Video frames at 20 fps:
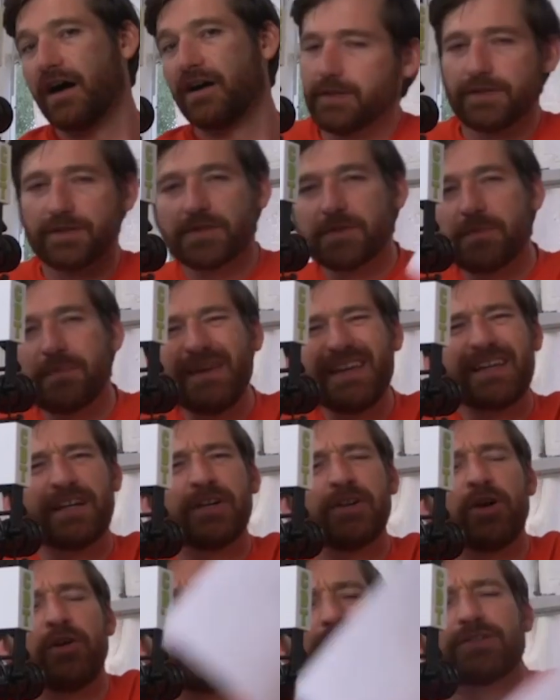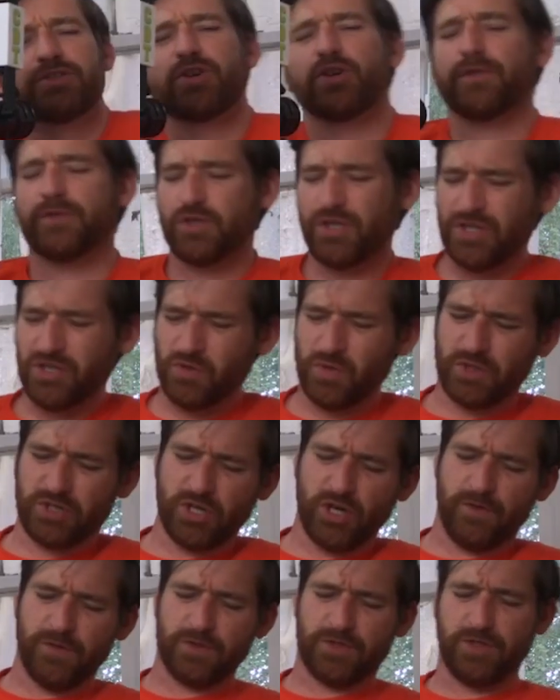Speaking of Novak Djokovic, let's switch
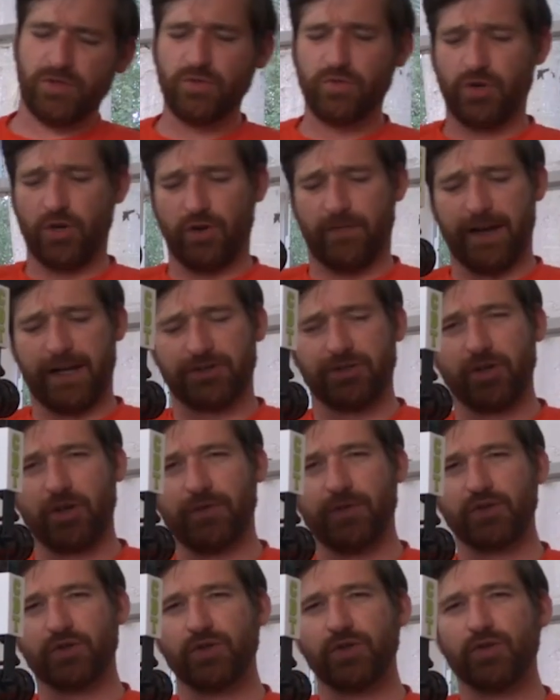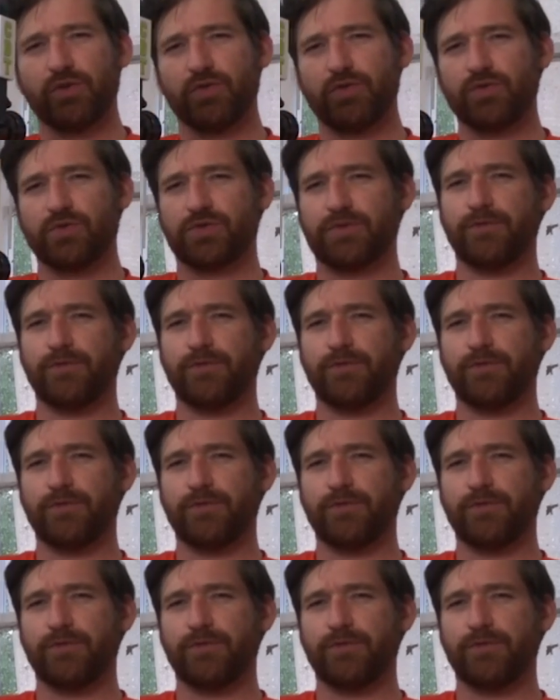over to Novak Djokovic news.